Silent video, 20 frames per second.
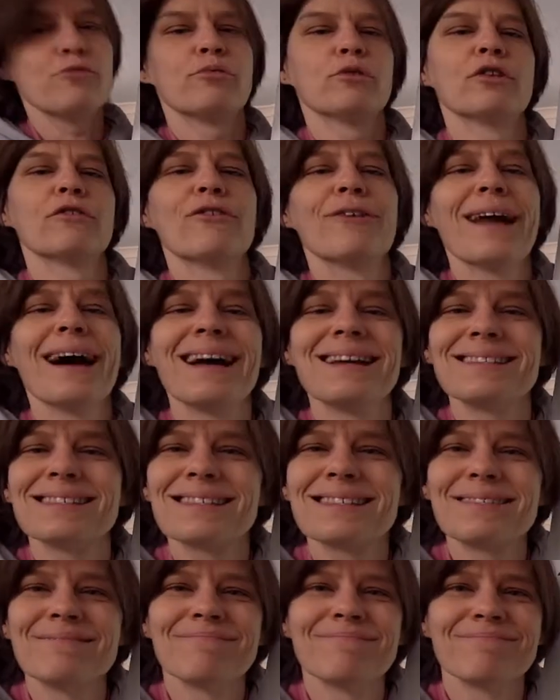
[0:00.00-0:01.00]
put over
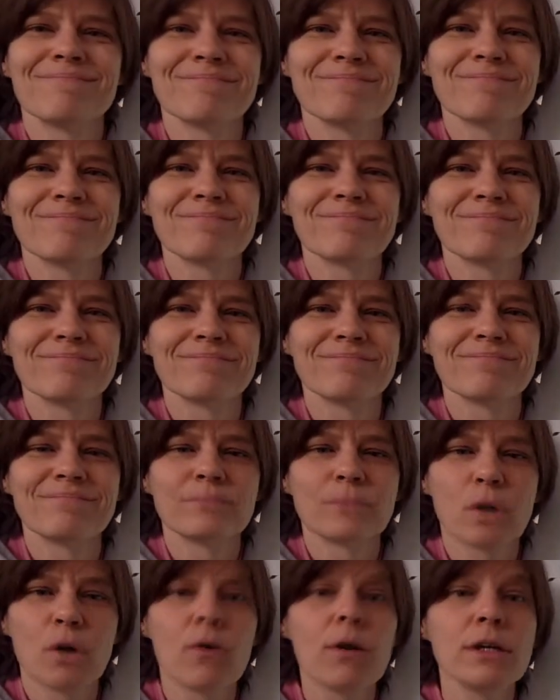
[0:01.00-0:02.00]
9s.
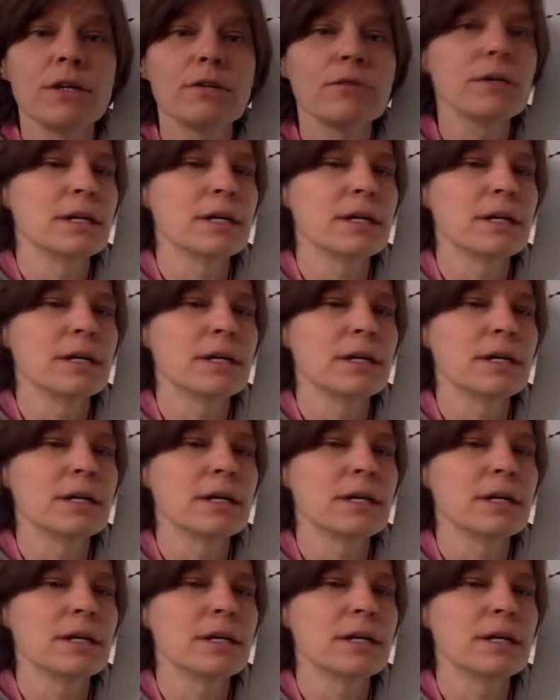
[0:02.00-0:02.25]
Go ahead and do